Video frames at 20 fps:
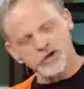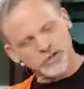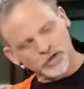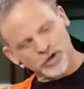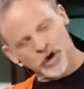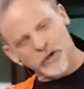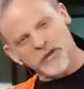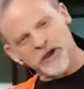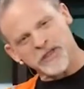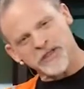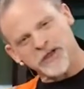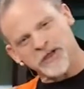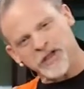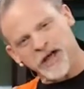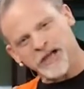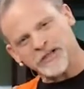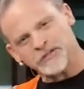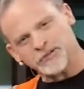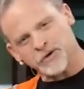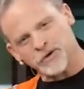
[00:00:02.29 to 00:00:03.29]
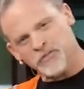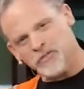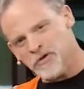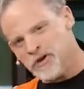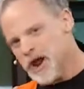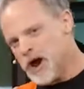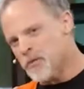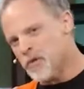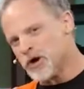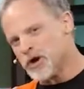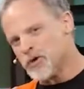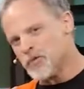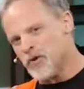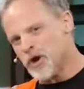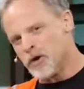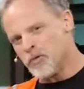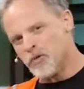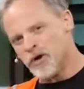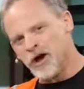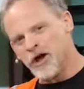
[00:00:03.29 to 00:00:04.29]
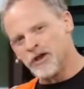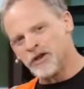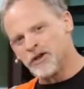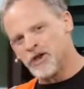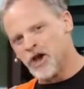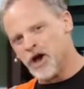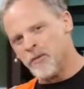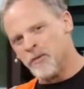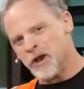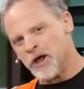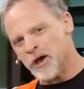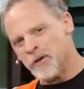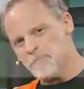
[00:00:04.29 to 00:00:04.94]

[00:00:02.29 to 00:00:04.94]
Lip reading: and join me in the classroom. Networking 101 coming up.